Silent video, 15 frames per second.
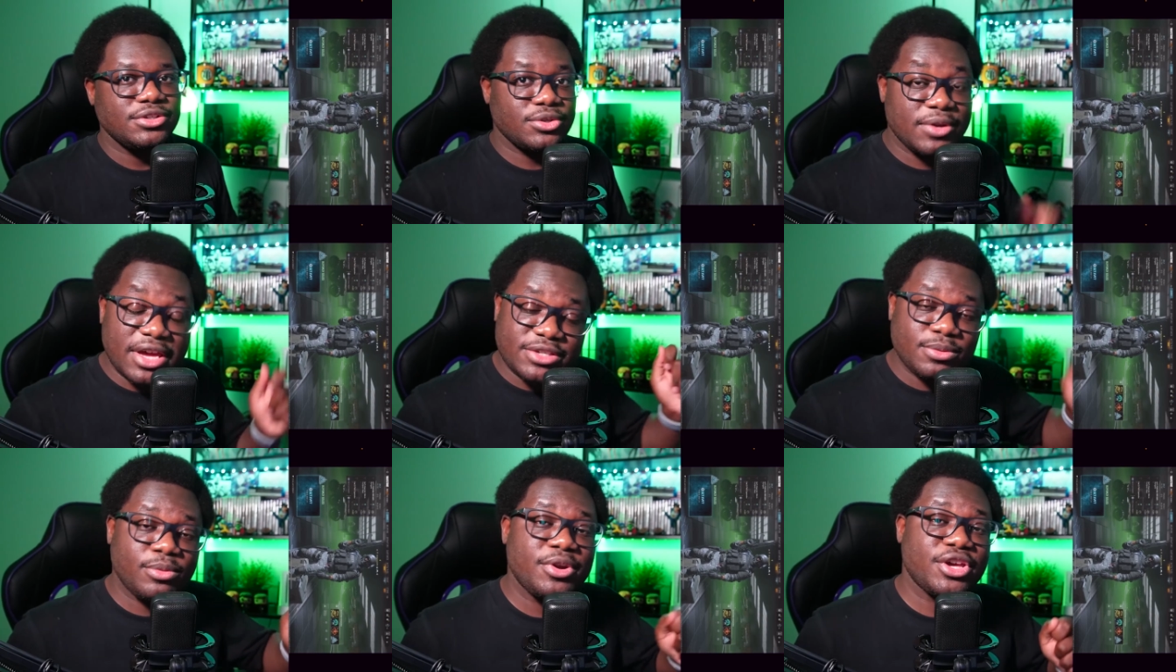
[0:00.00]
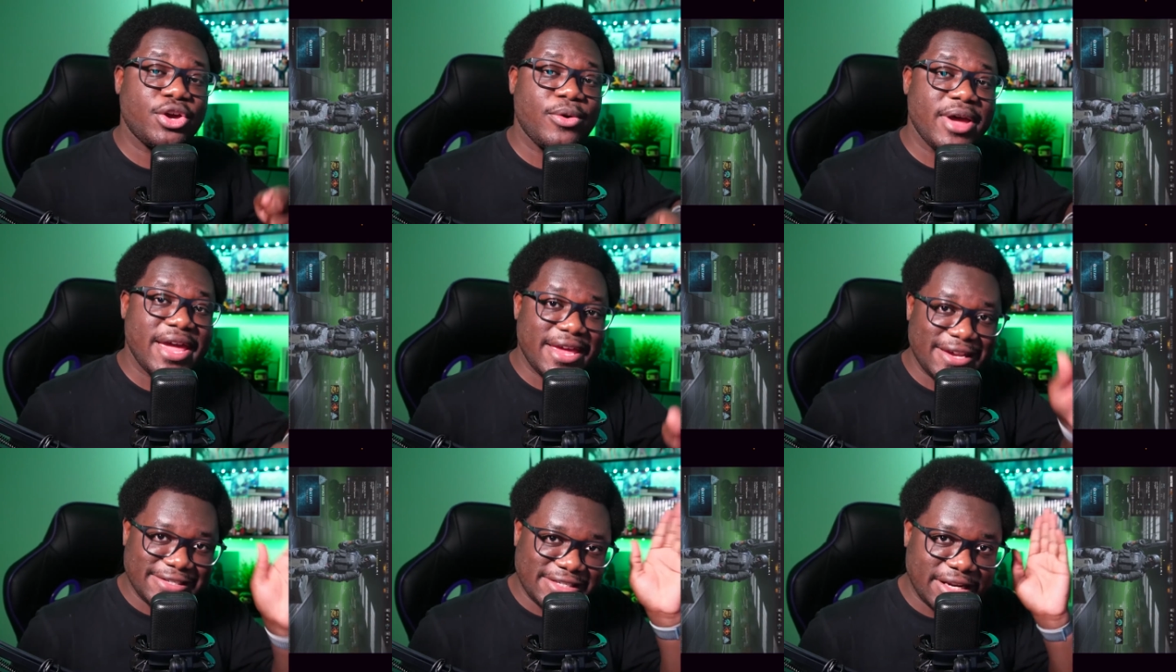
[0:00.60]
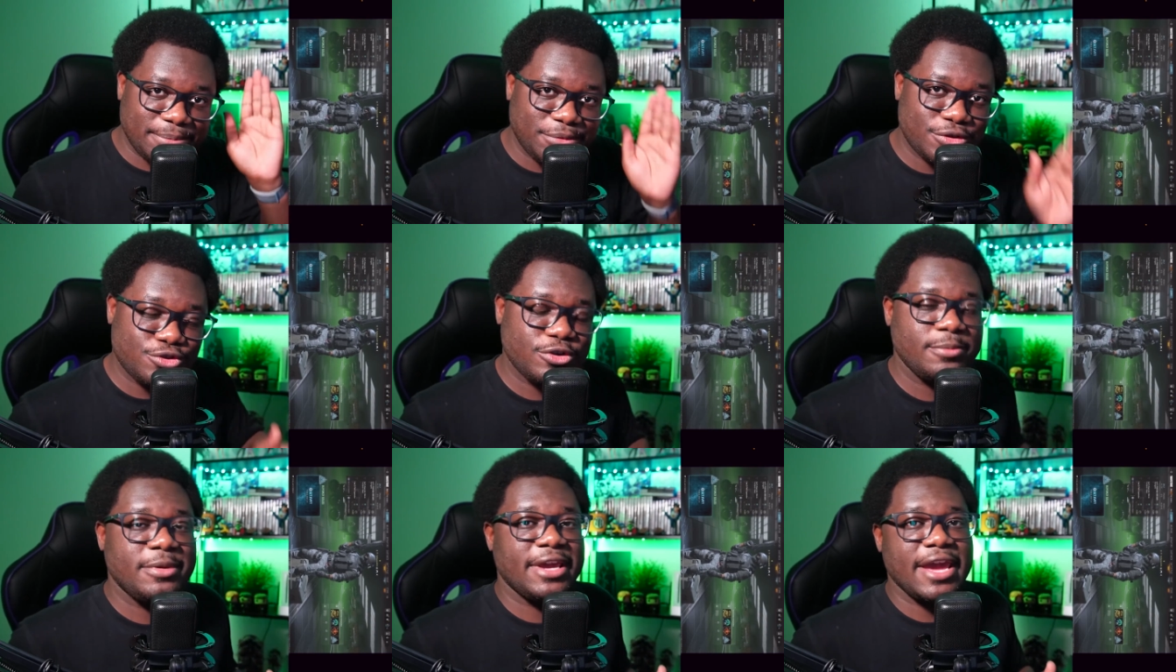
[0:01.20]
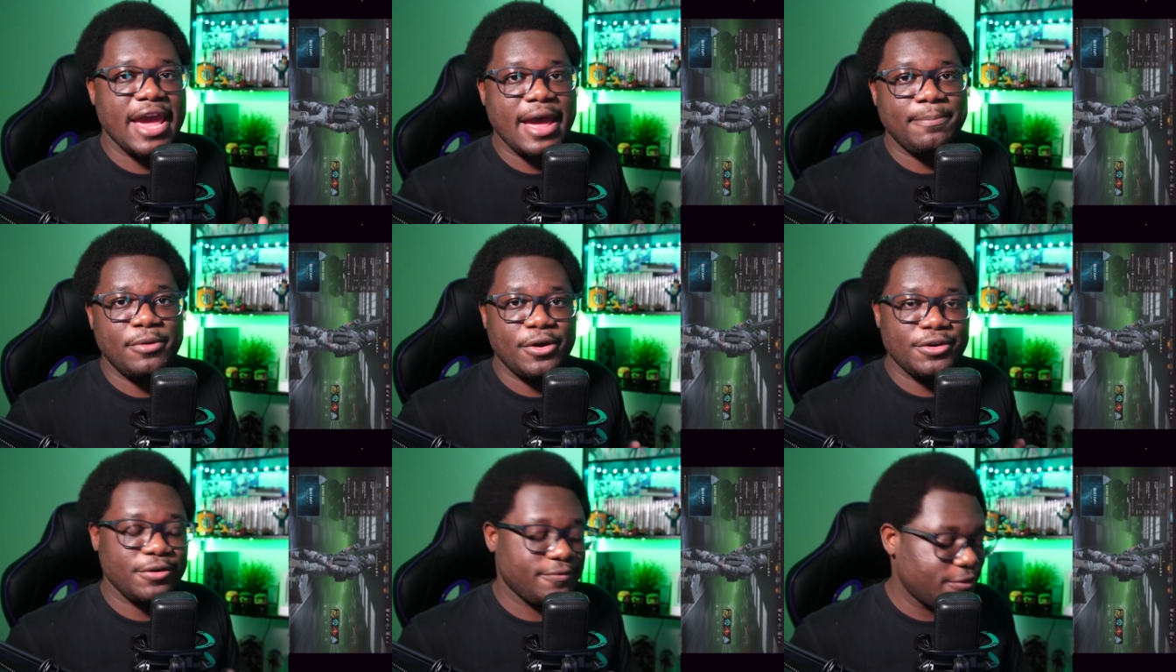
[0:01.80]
So next we want to go ahead and set up the streaming app on your